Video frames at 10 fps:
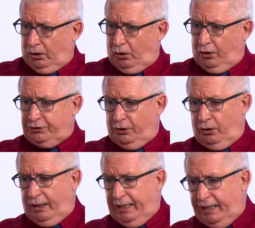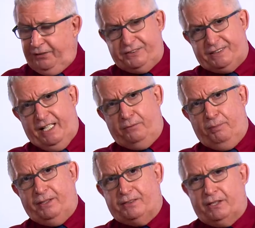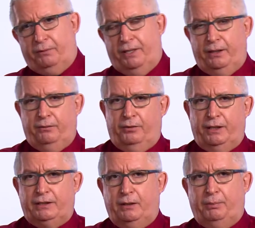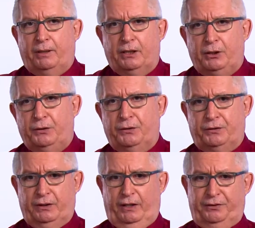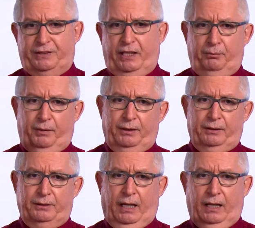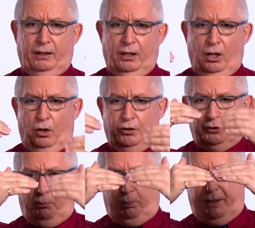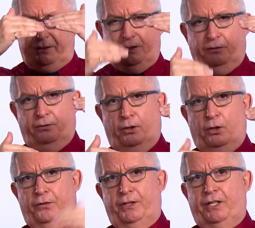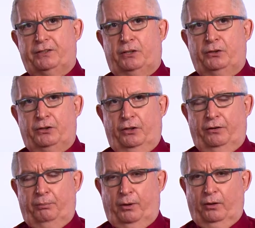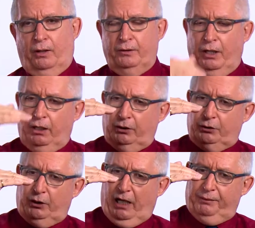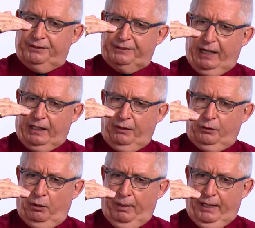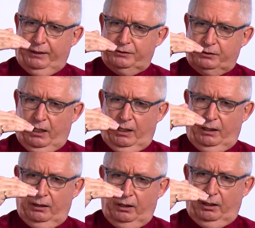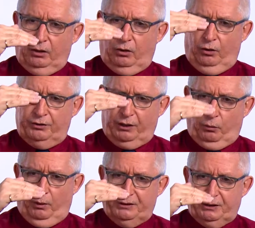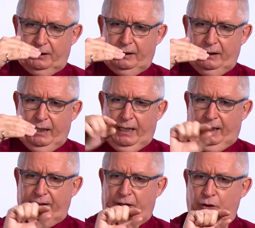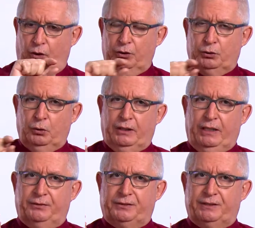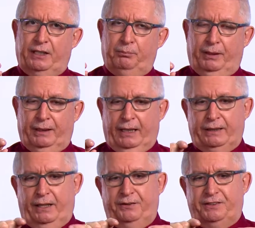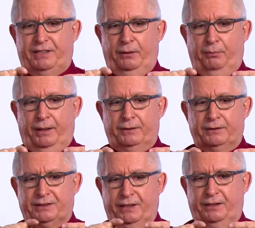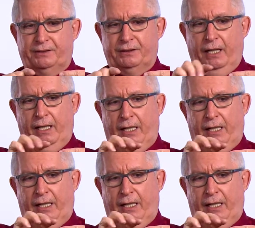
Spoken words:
also if statements are very typically used. If statement also breaks the flow of the execution of the program. So you have a stack of commands going sequentially, and then you go into an if statement. And the if statement says,